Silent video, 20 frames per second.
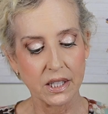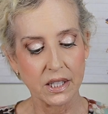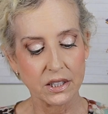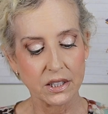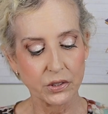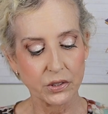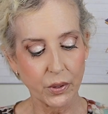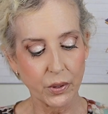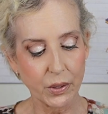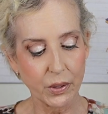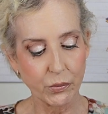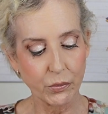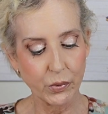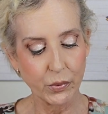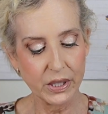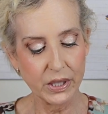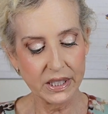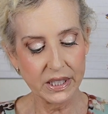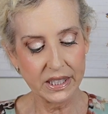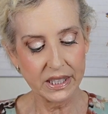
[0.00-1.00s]
So I
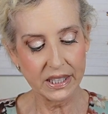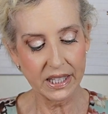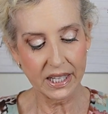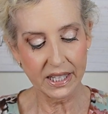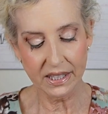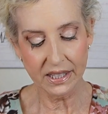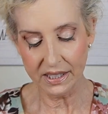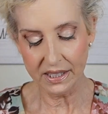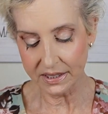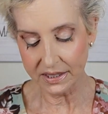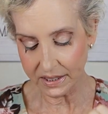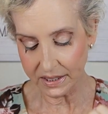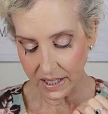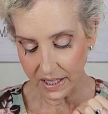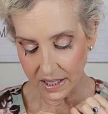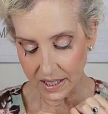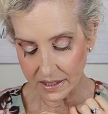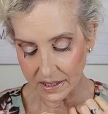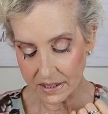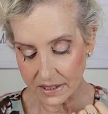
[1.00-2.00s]
really like this,
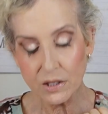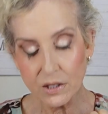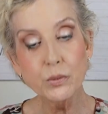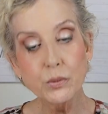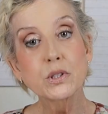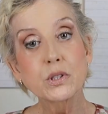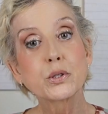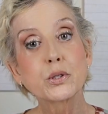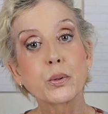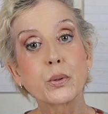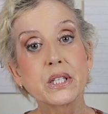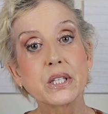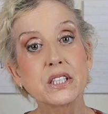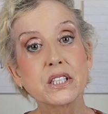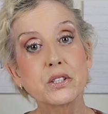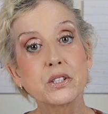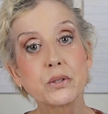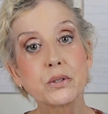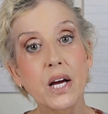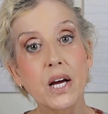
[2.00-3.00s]
and this was
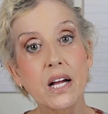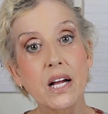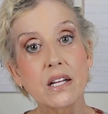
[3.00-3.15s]
$22.